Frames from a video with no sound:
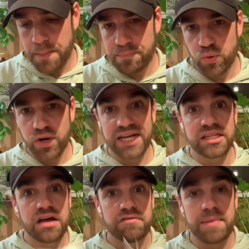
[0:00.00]
But what I
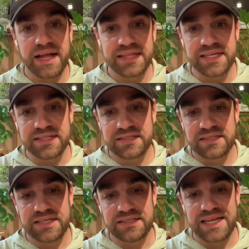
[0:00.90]
love about this
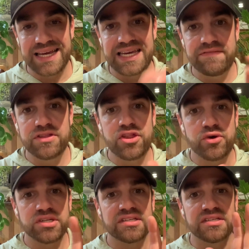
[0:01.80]
is that even
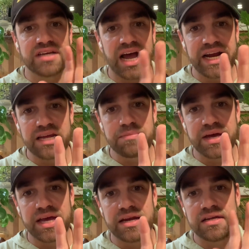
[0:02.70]
though it's a tiny
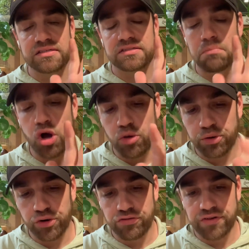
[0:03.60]
bait, small
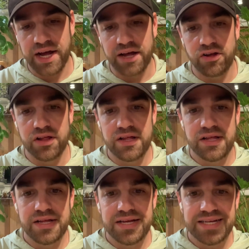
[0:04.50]
profile,
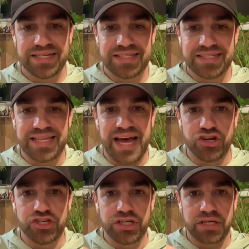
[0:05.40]
that
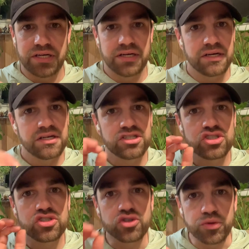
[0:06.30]
hook,
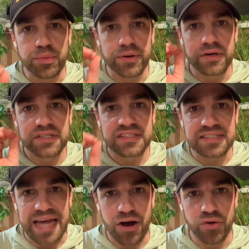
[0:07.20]
super
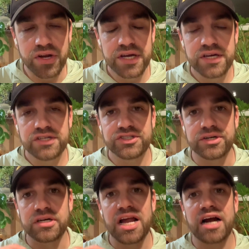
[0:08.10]
stout. So
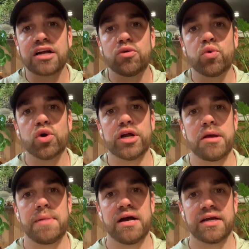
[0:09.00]
you're not going to worry
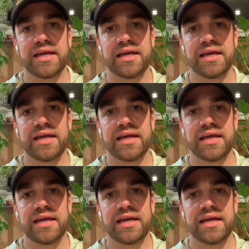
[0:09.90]
about